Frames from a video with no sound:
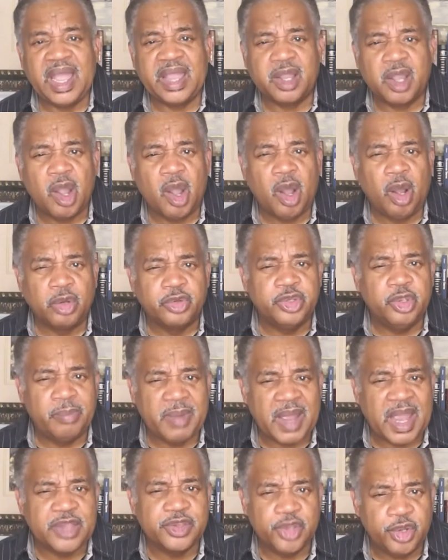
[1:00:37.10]
I call
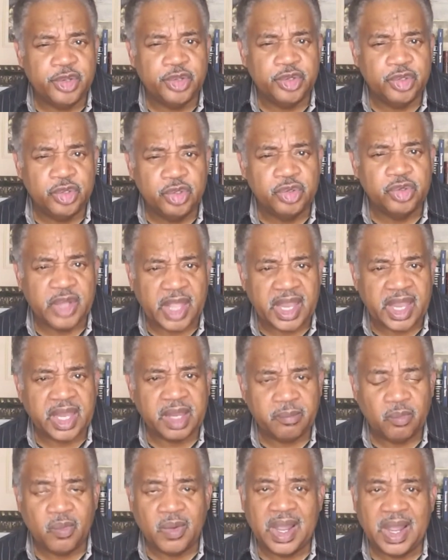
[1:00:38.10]
you by your new
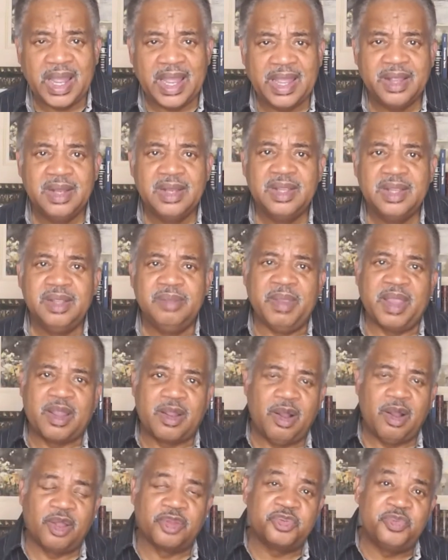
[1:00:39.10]
name. Why?
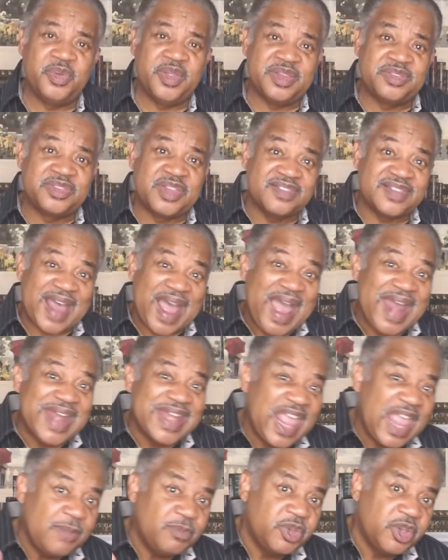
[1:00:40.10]
Because since
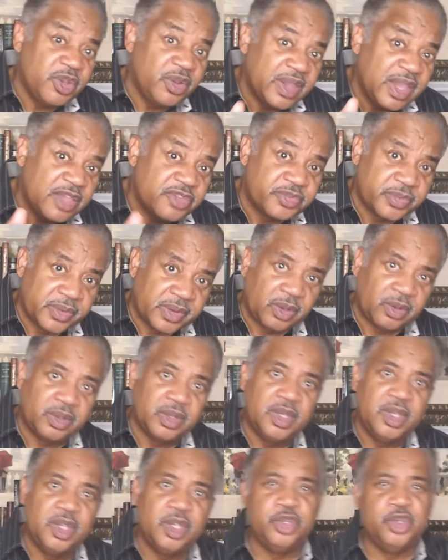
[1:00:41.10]
I named you
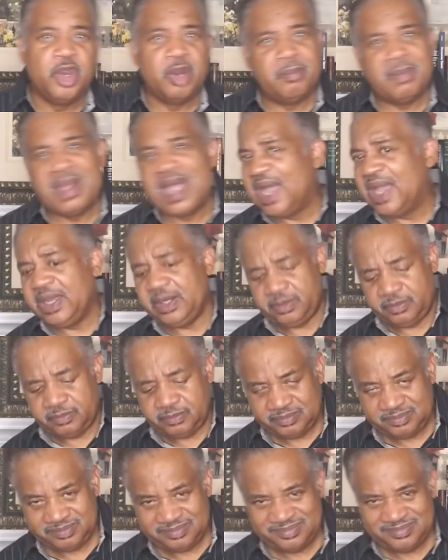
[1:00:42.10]
Israel, you're mine.
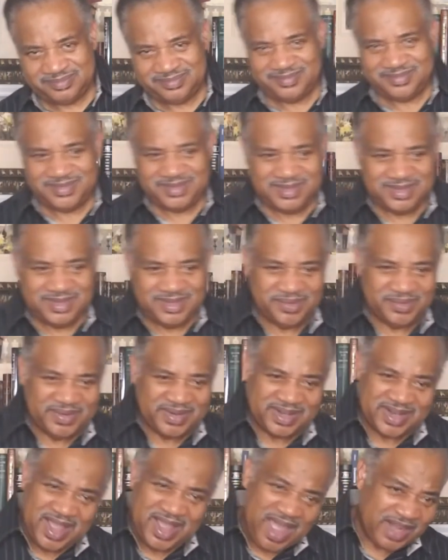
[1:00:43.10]

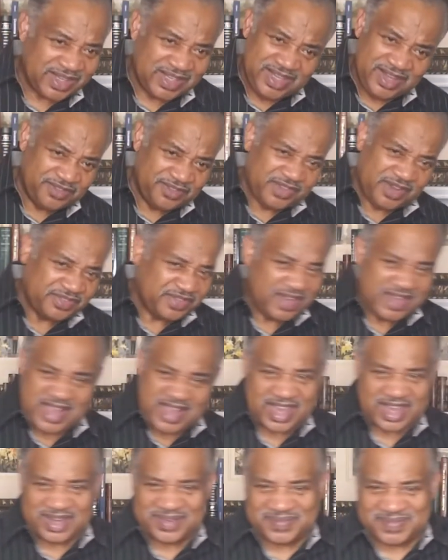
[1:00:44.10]
When God gives us a
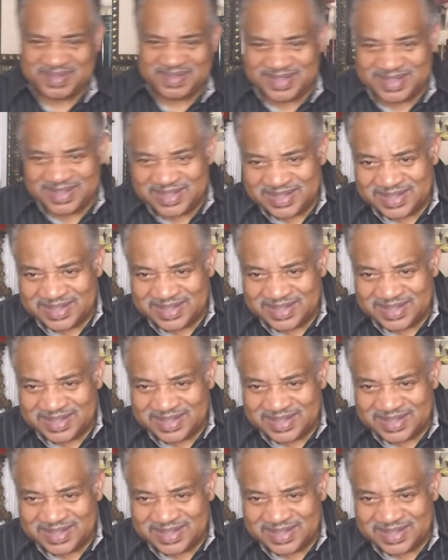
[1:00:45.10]
name,